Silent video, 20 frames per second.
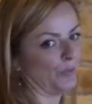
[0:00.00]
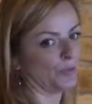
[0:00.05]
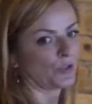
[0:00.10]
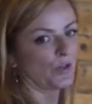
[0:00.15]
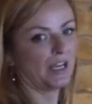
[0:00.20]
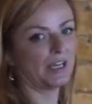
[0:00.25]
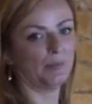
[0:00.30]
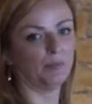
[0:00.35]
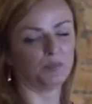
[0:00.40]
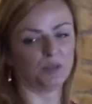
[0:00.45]

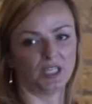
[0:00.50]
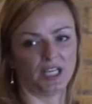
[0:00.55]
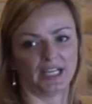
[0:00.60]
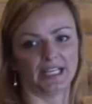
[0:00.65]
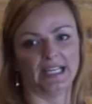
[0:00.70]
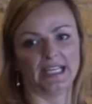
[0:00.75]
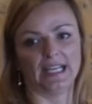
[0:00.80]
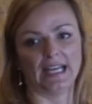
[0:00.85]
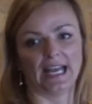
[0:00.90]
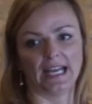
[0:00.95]
try to
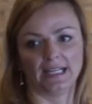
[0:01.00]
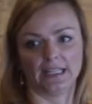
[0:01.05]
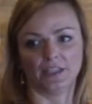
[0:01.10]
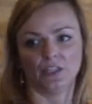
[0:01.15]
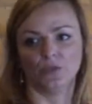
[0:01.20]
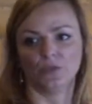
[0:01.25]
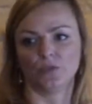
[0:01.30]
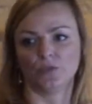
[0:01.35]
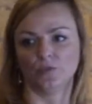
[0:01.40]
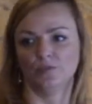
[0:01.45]
plug in like a
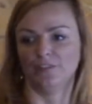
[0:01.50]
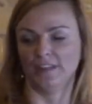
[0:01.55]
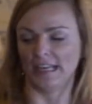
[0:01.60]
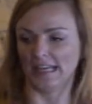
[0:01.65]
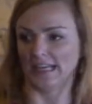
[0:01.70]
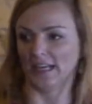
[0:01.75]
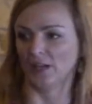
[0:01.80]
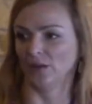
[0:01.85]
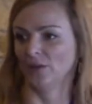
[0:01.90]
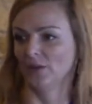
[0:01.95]
YouTube
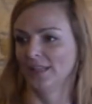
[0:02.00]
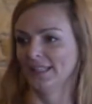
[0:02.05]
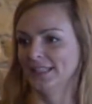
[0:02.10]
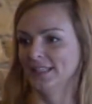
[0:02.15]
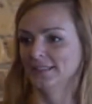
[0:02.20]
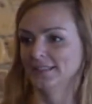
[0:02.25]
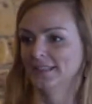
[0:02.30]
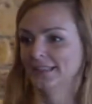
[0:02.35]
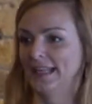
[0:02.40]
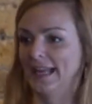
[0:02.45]
video, it
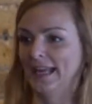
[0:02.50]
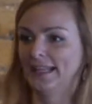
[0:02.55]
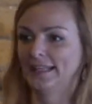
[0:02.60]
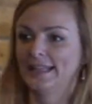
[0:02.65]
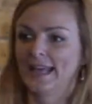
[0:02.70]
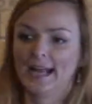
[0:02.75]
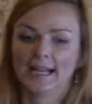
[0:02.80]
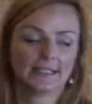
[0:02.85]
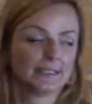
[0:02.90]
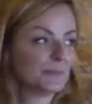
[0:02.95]
doesn't like
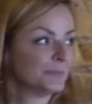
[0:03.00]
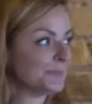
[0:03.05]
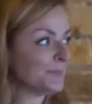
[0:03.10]
that.